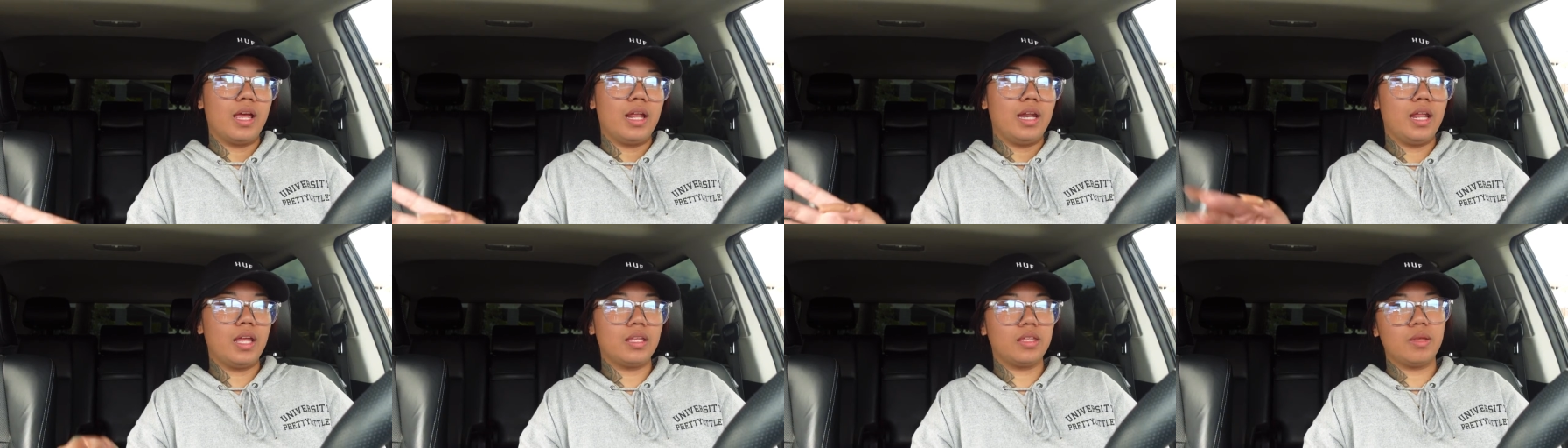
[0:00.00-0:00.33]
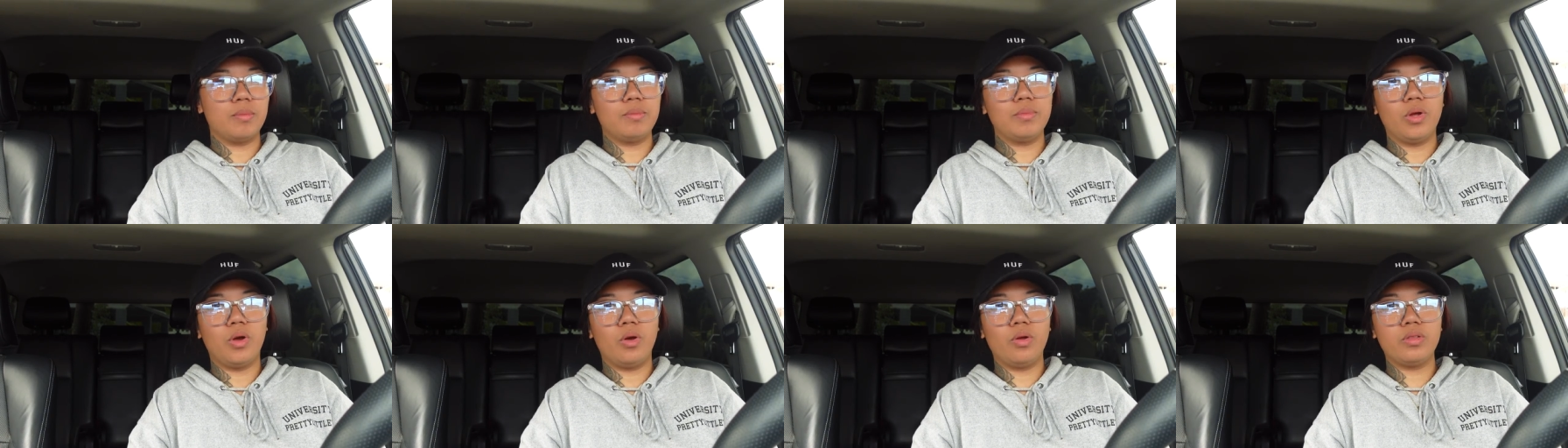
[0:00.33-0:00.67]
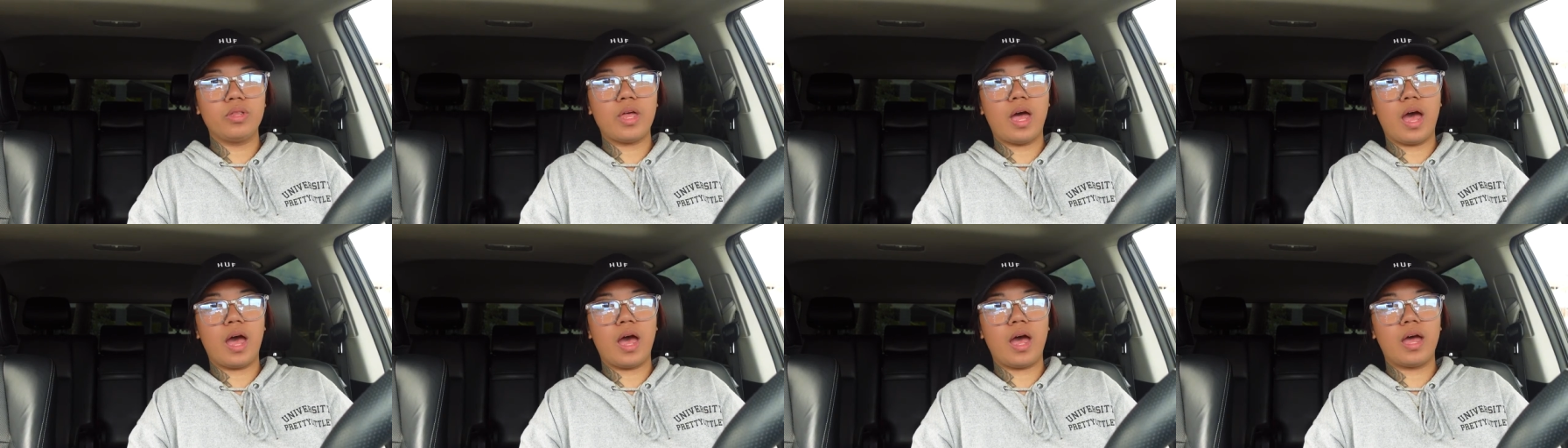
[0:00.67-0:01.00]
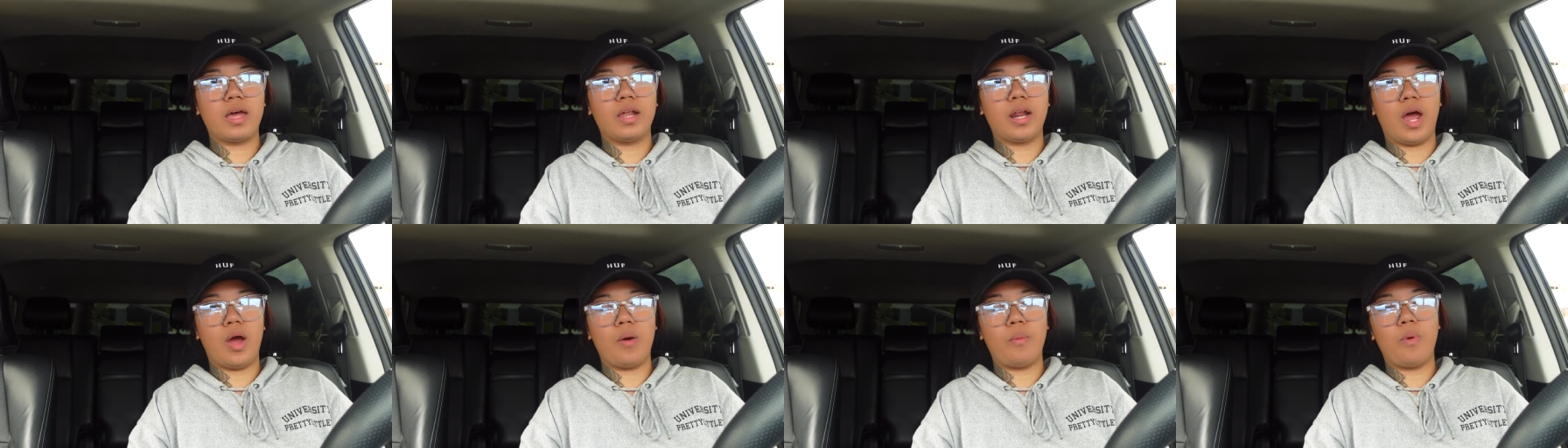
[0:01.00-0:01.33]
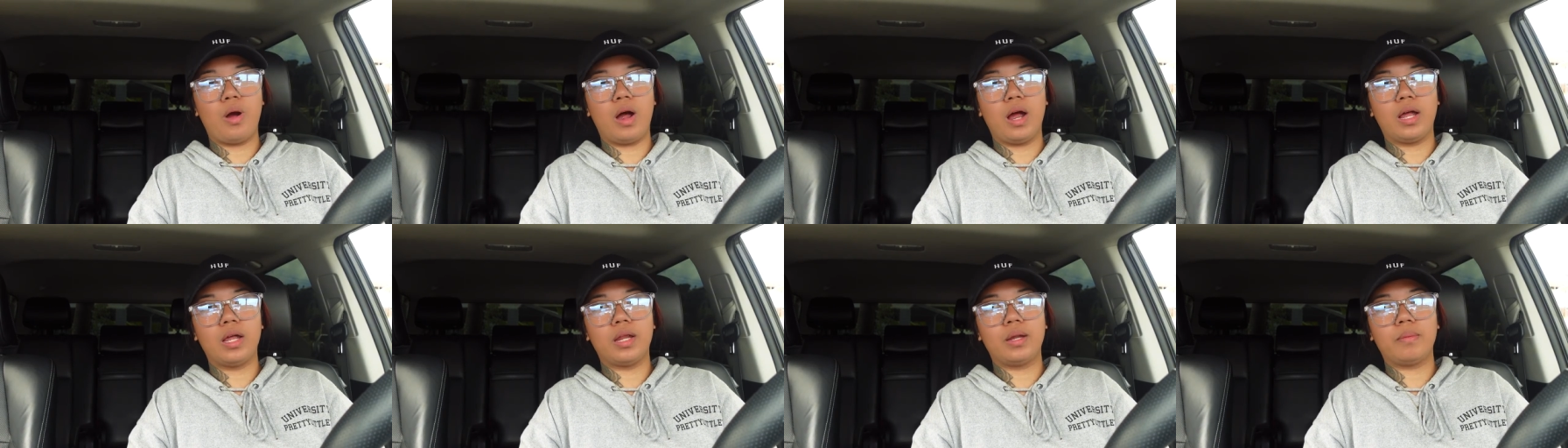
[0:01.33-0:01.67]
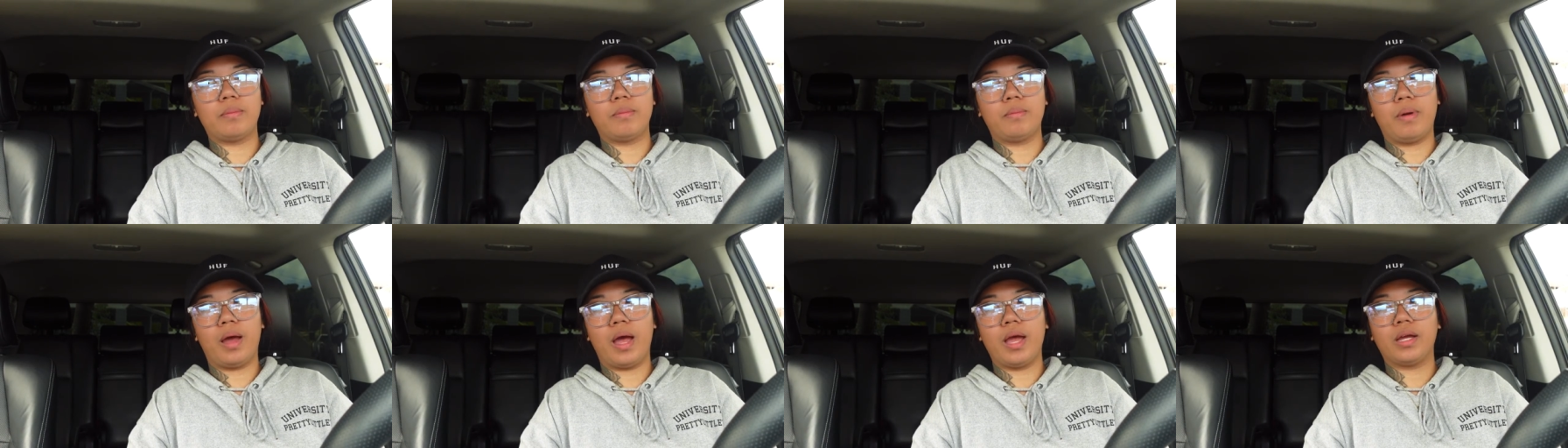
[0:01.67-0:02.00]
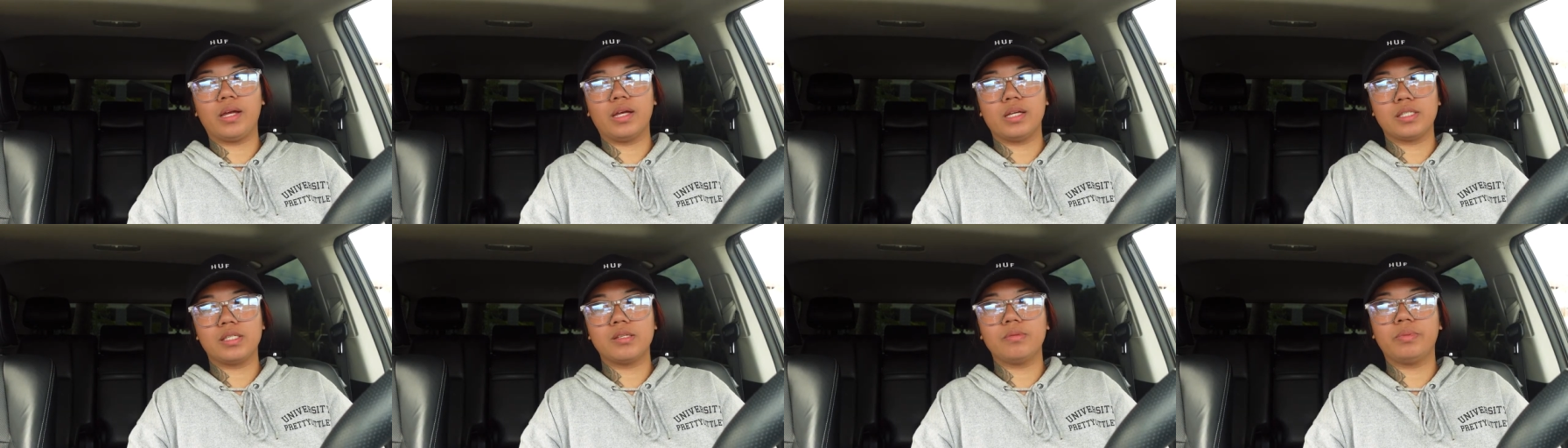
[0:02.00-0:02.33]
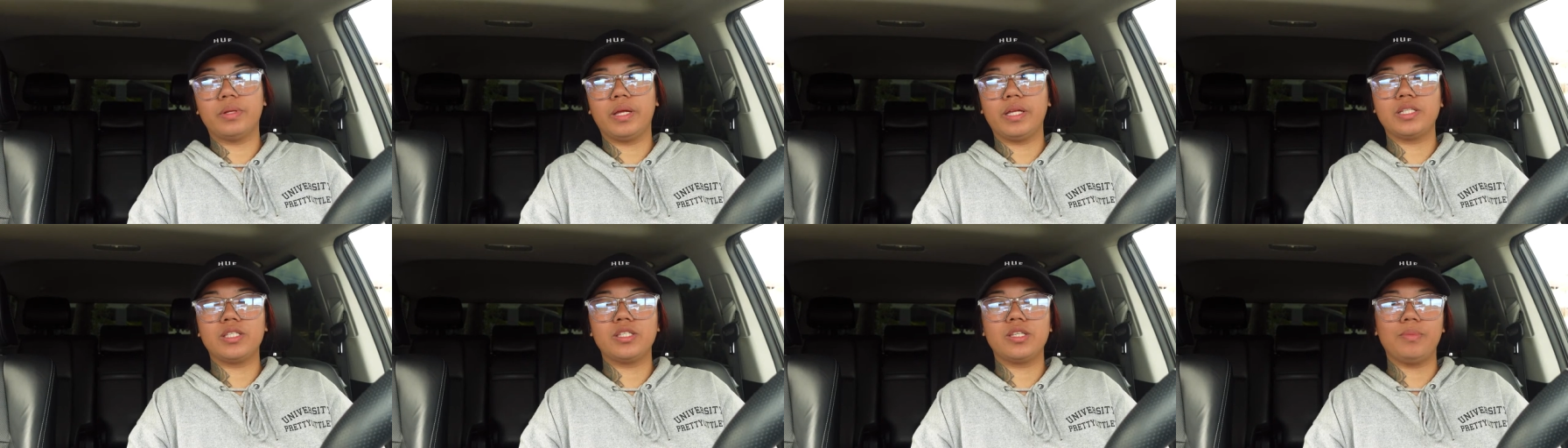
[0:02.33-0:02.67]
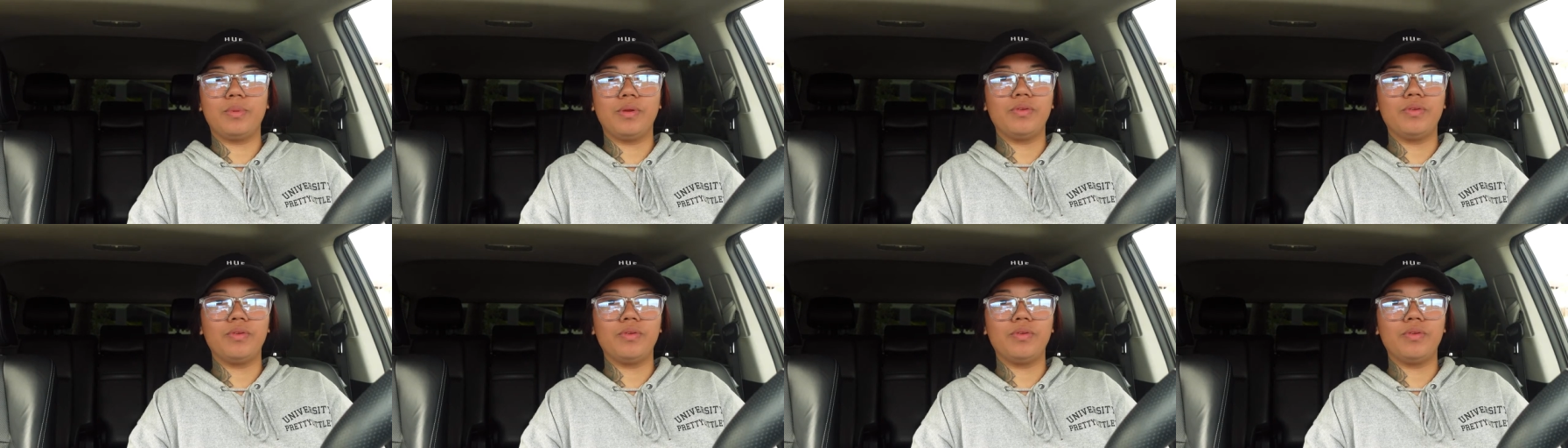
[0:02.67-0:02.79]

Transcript: let them know that I want my custom plates to